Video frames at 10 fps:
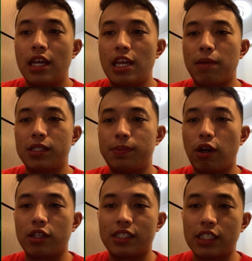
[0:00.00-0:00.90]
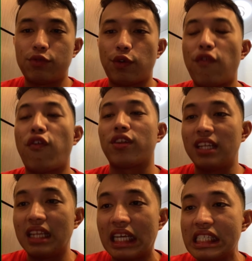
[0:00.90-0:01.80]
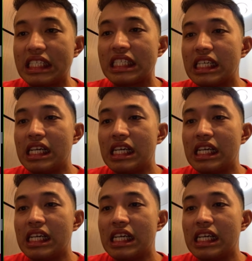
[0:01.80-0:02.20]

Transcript: It must be exercised within 14 days.